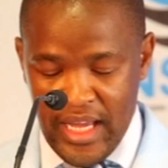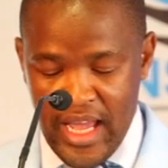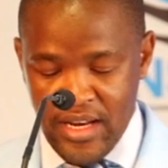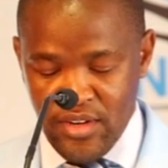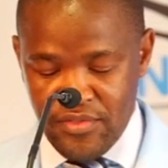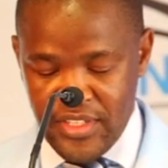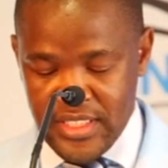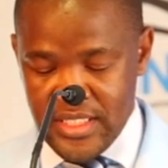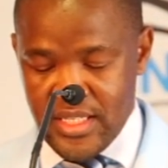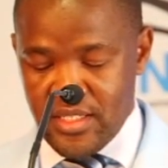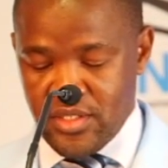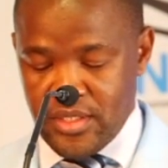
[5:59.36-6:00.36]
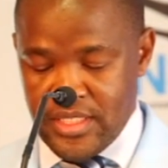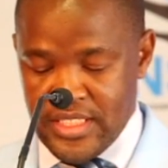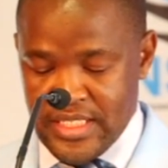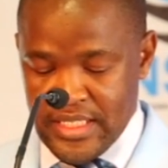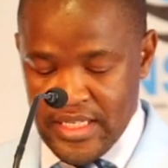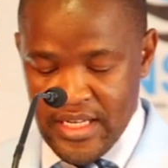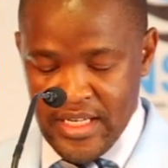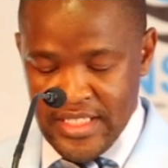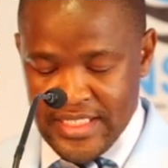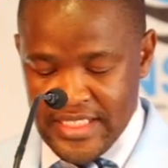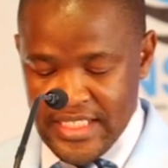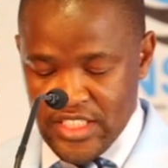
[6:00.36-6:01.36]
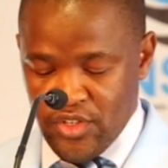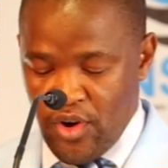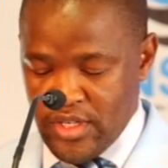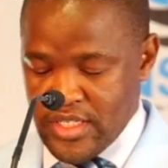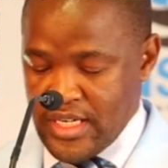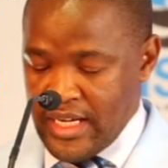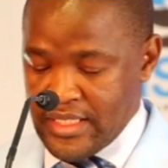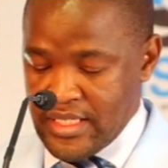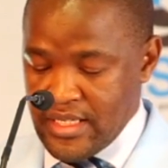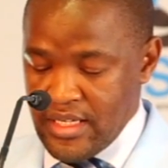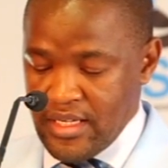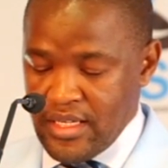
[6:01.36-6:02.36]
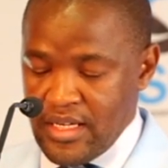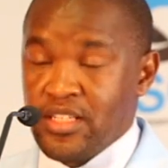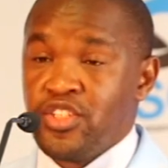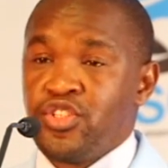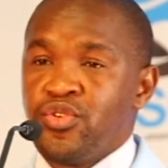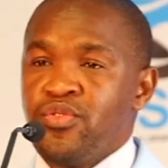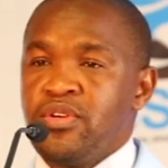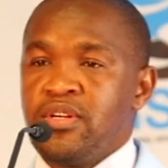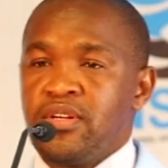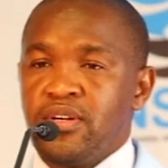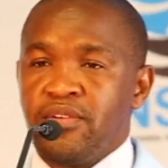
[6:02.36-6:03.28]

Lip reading: the end of a season's contract in June